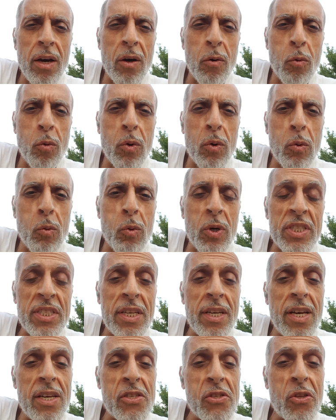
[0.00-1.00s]
what
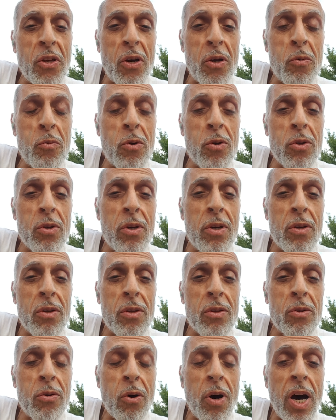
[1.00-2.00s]
He has done
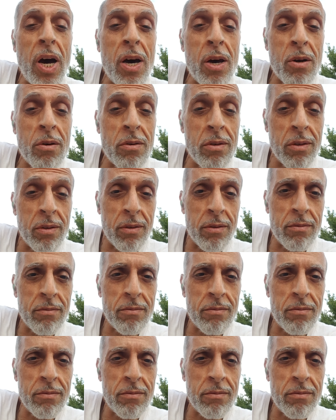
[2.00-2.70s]
to Qarun,